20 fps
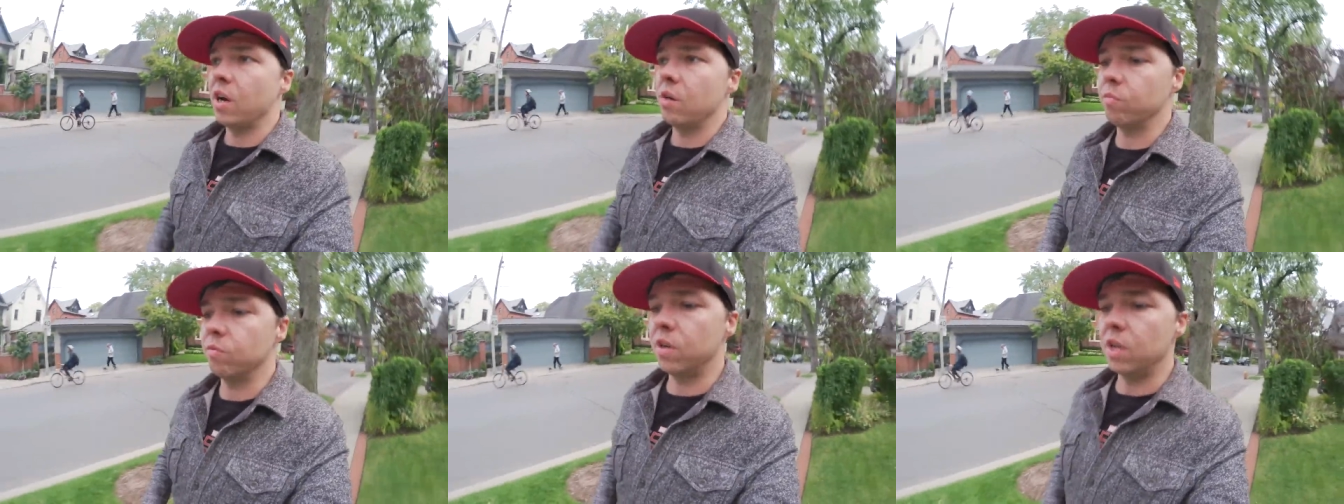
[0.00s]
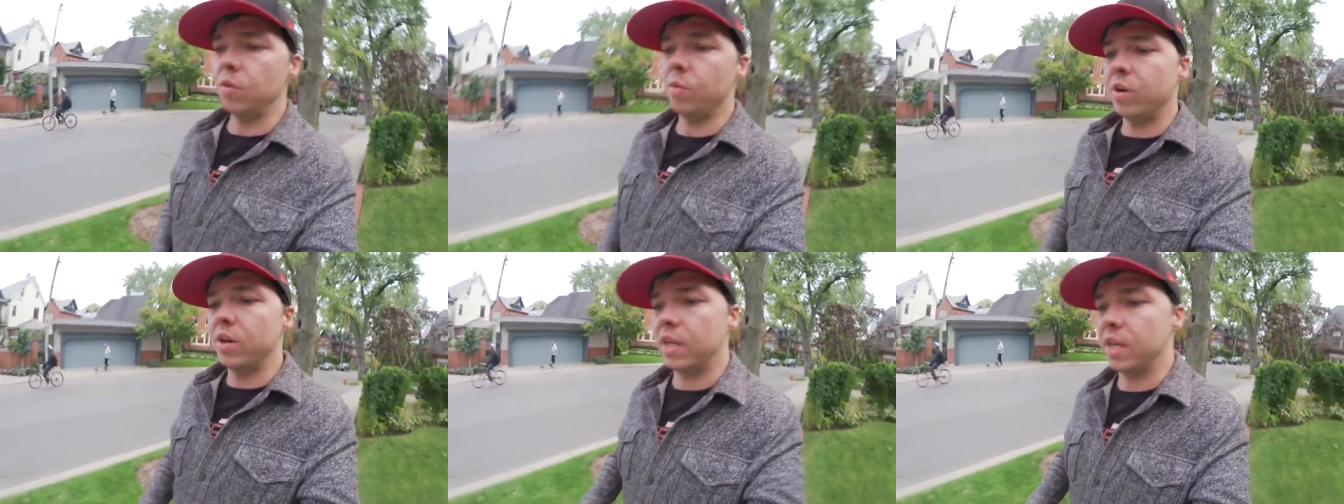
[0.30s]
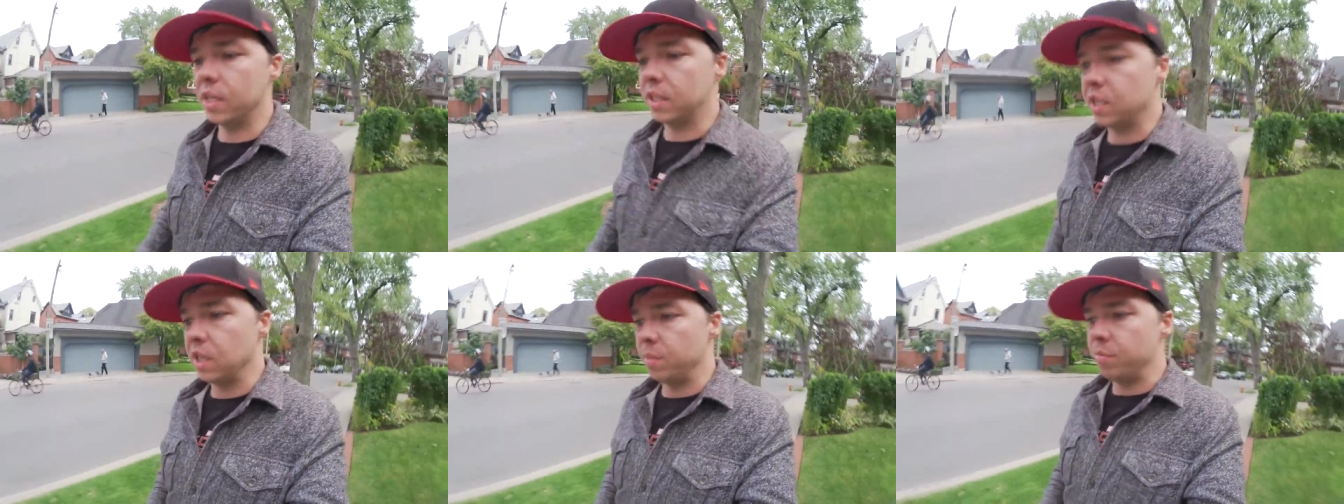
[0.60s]
I really want to
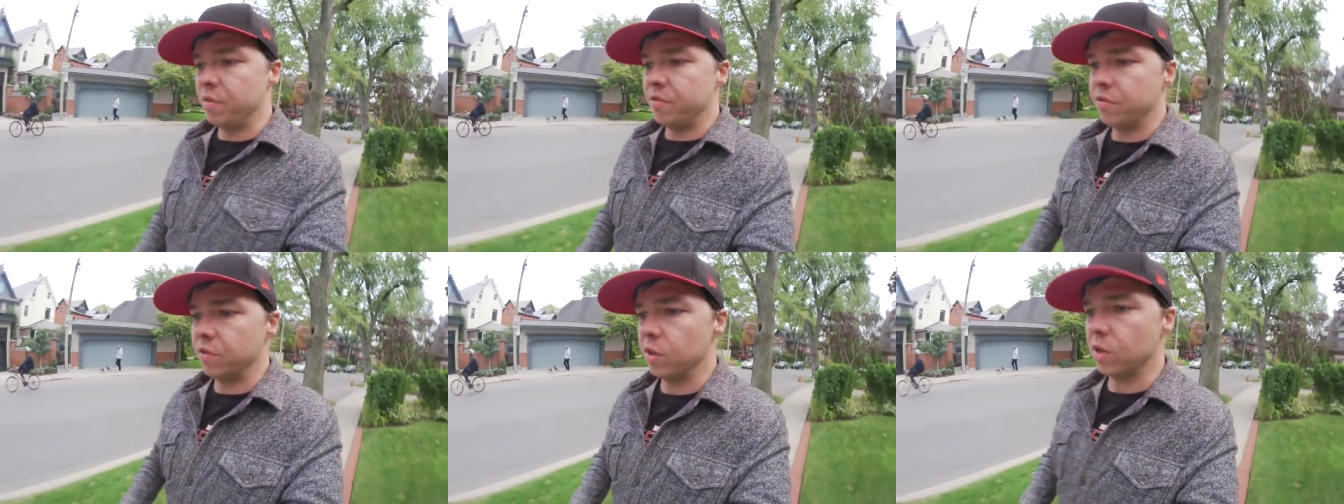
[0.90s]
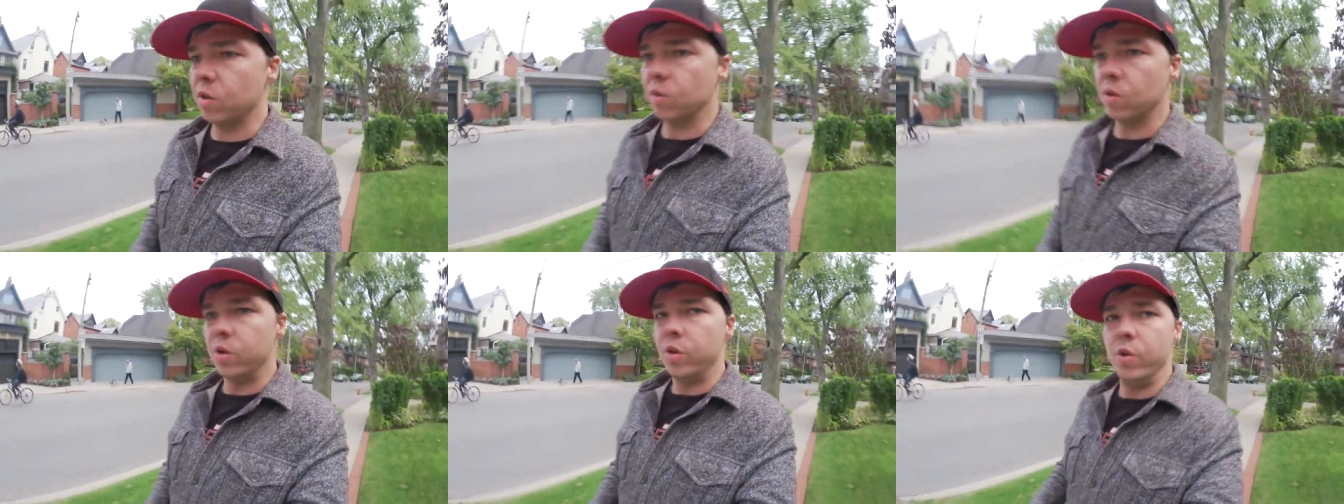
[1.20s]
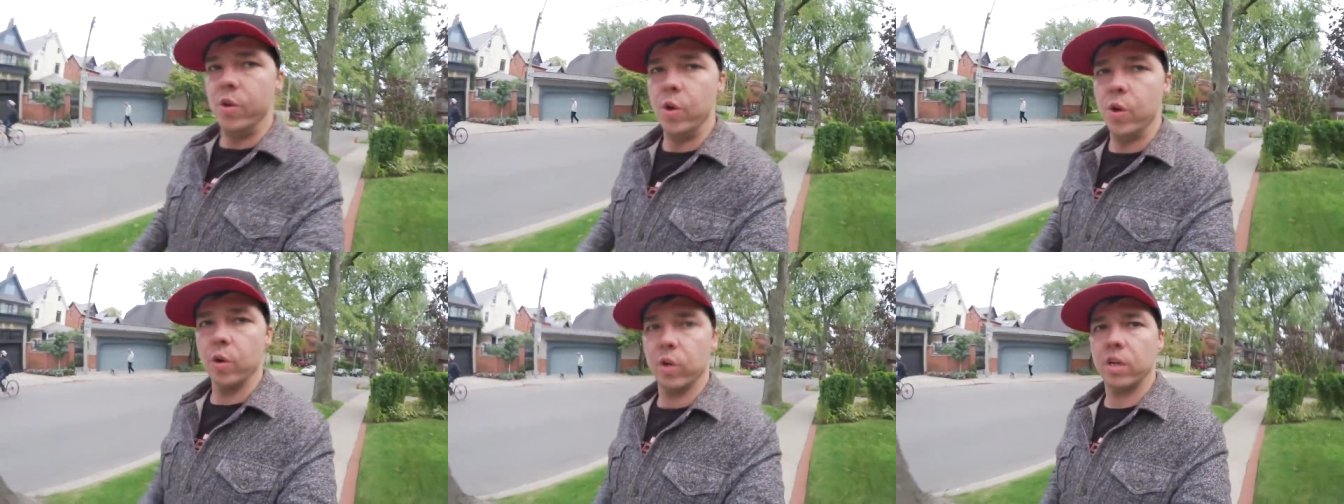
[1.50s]
get done before I go to New
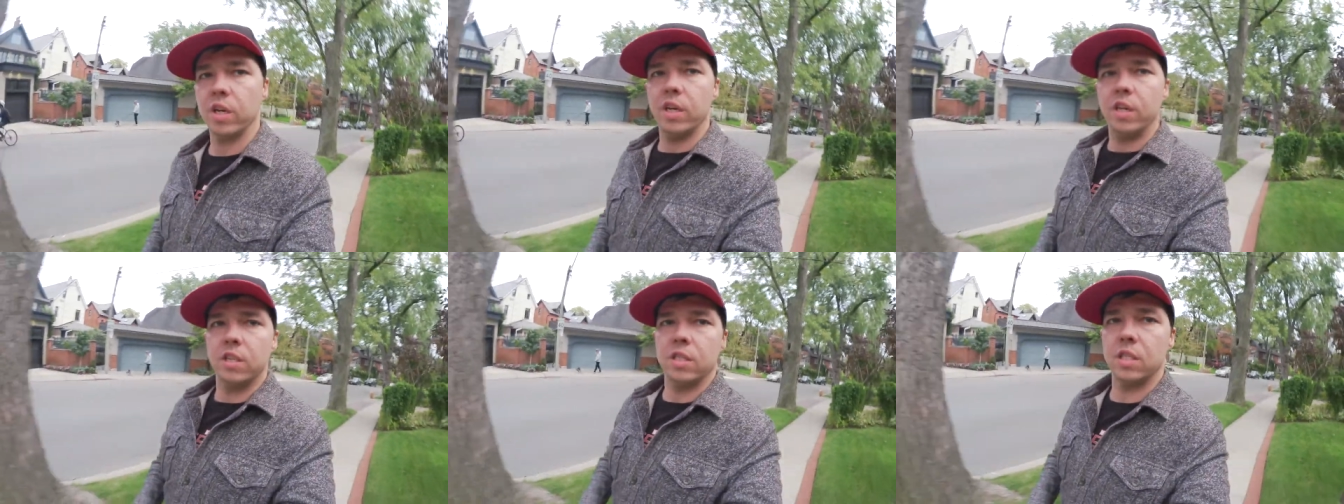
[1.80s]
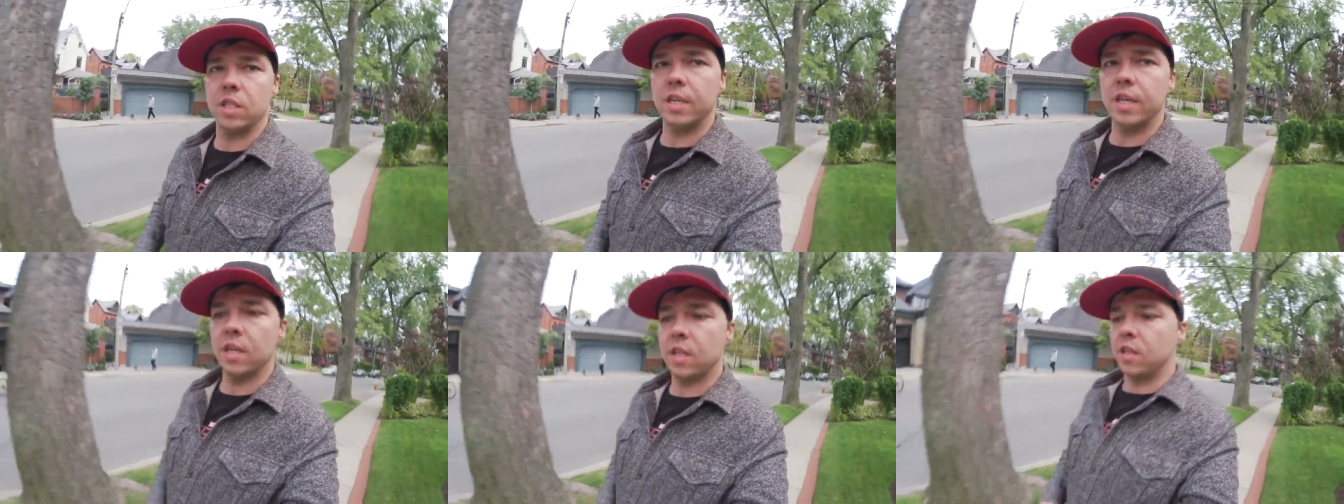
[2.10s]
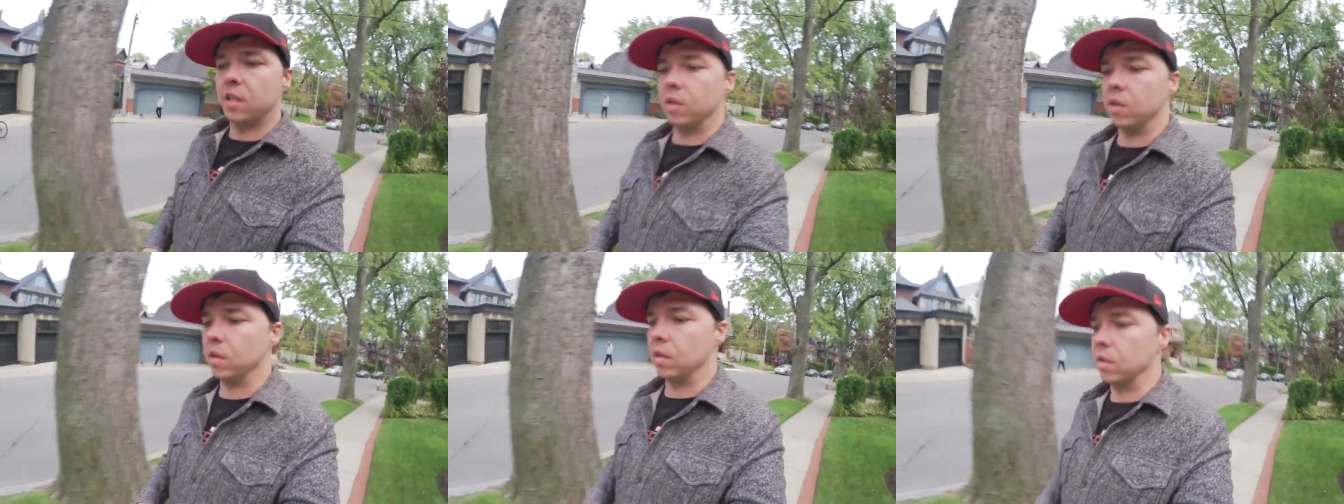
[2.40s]
York is to get
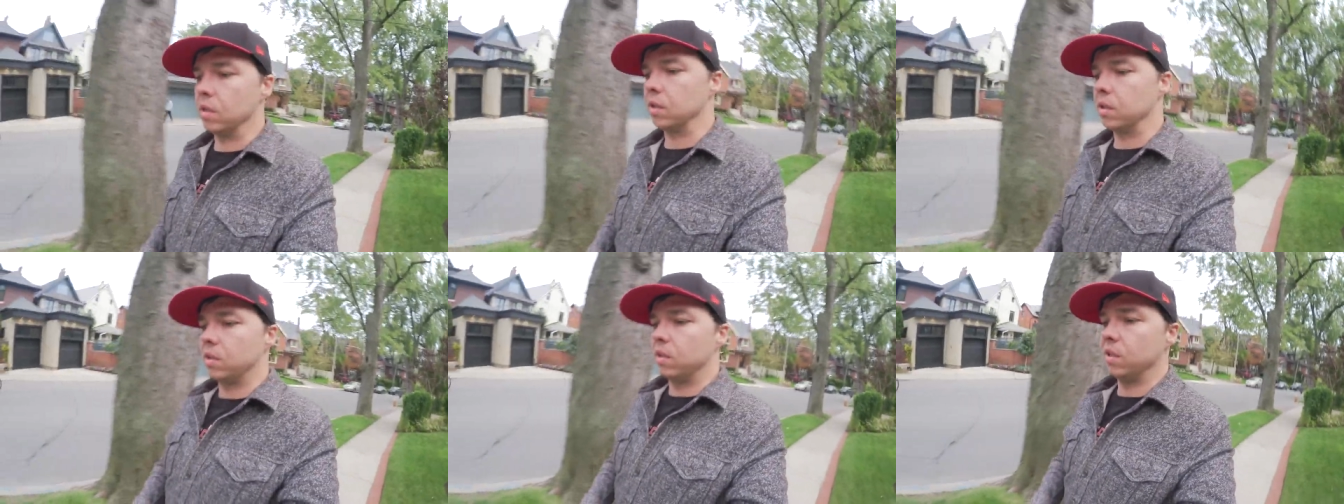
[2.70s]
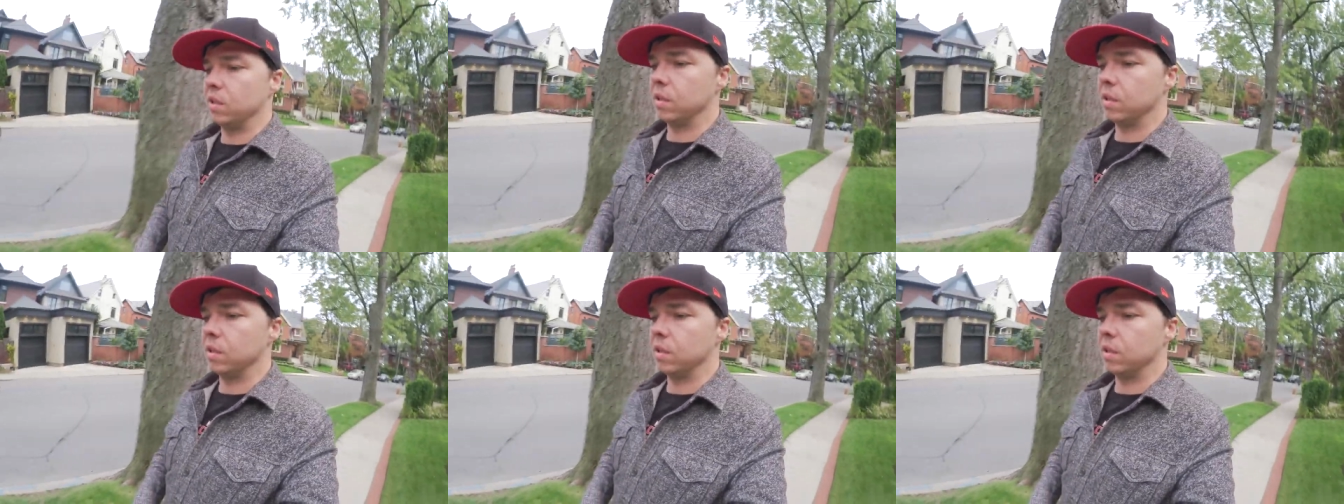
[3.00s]
the